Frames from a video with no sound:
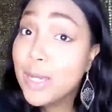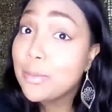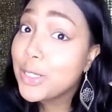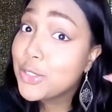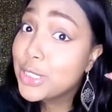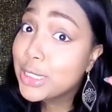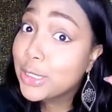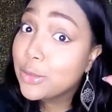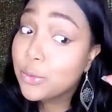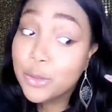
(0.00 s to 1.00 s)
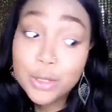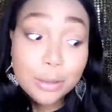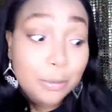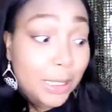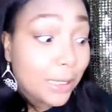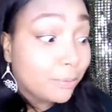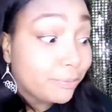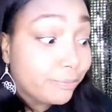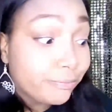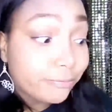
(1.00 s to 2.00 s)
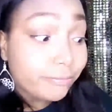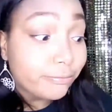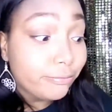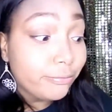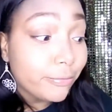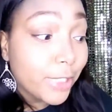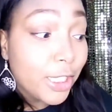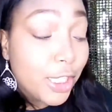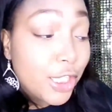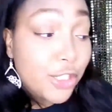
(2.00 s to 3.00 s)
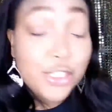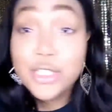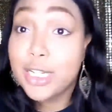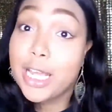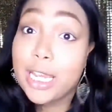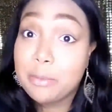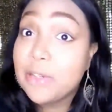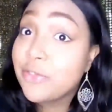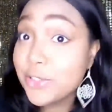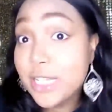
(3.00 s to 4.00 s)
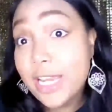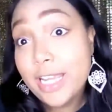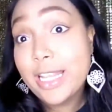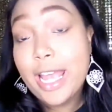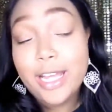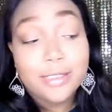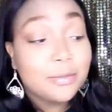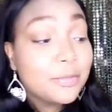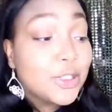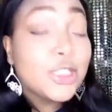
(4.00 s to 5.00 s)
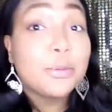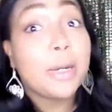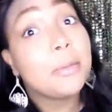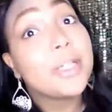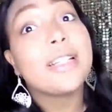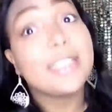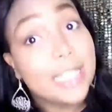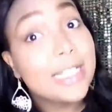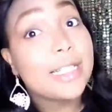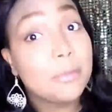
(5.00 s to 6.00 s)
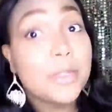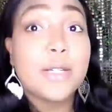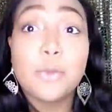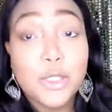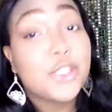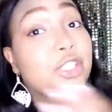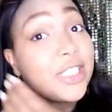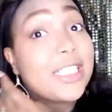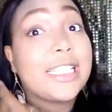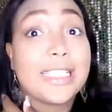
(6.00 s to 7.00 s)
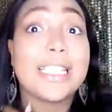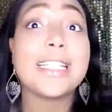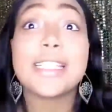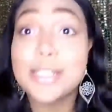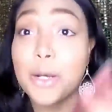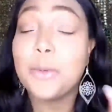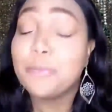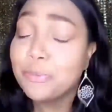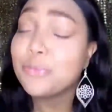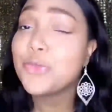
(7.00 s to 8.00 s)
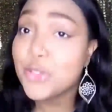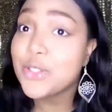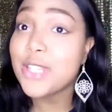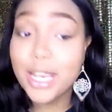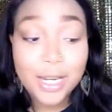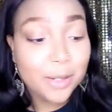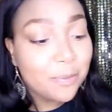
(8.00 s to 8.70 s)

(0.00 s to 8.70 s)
but she's littler than me. She's gonna hate me for saying that. She's probably gonna say something when she sees this, so just saying.